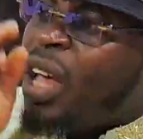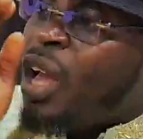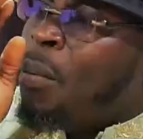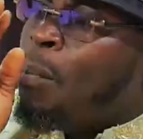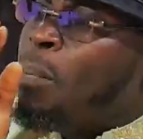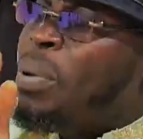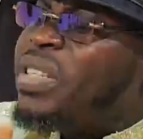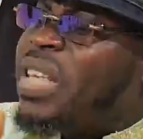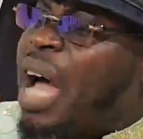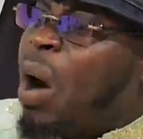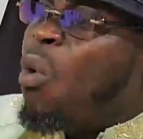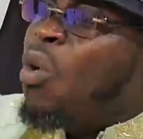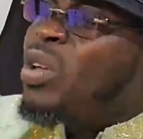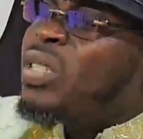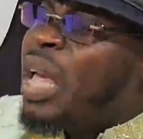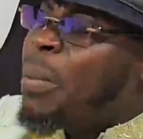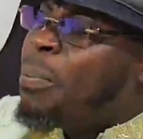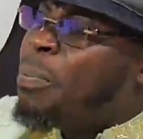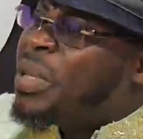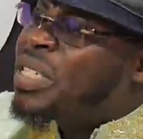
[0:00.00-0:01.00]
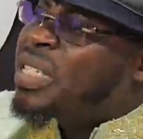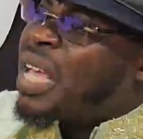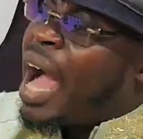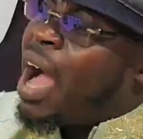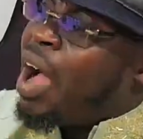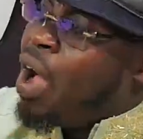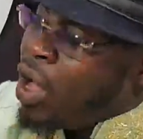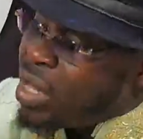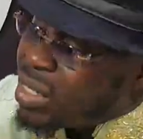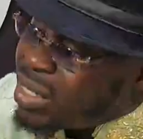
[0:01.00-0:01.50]
Bisa won se bisa
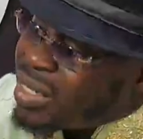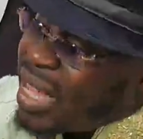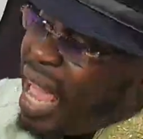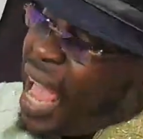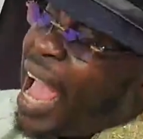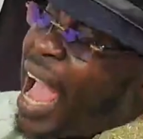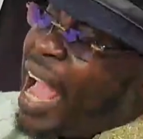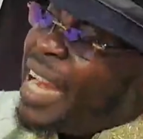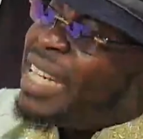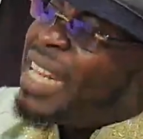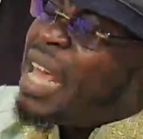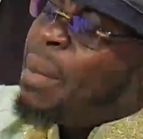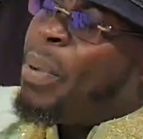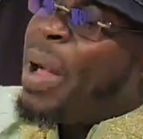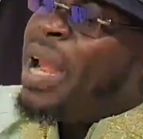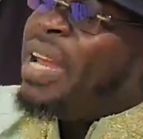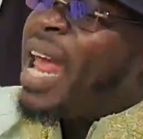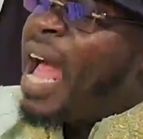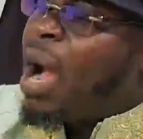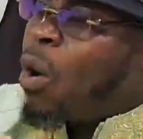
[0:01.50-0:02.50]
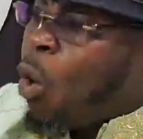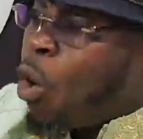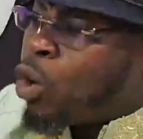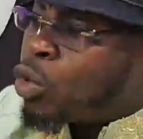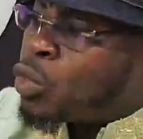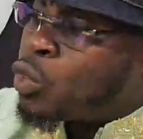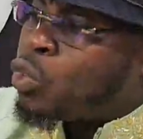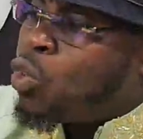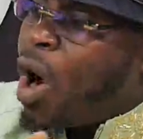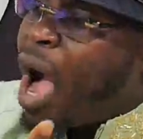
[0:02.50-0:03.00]
se e de be na
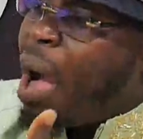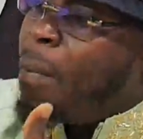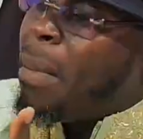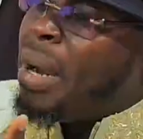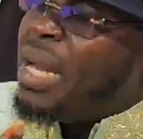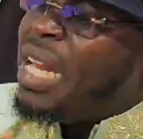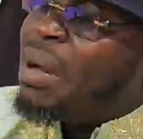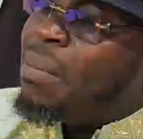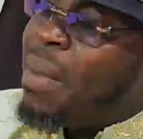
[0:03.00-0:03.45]
ekoso amane